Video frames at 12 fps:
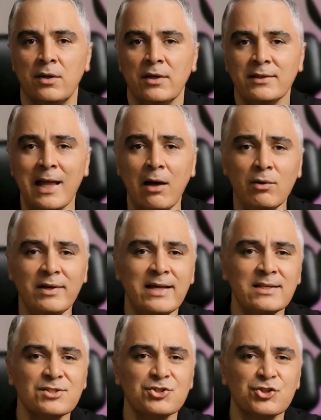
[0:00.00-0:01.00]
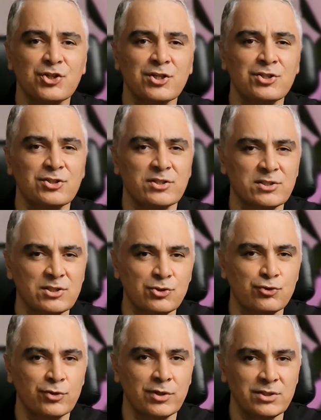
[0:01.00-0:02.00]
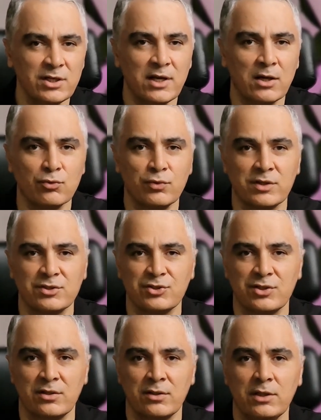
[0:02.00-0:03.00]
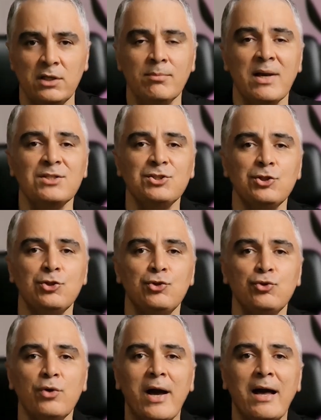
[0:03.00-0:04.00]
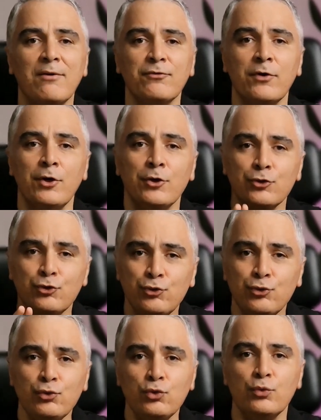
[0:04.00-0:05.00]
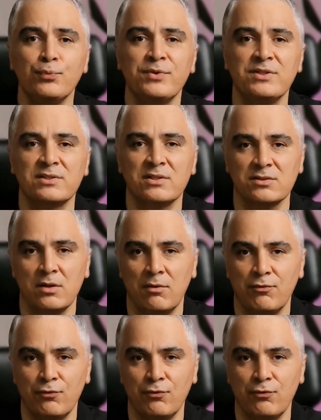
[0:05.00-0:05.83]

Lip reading: Now let's change the situation and question. Imagine you have two pieces of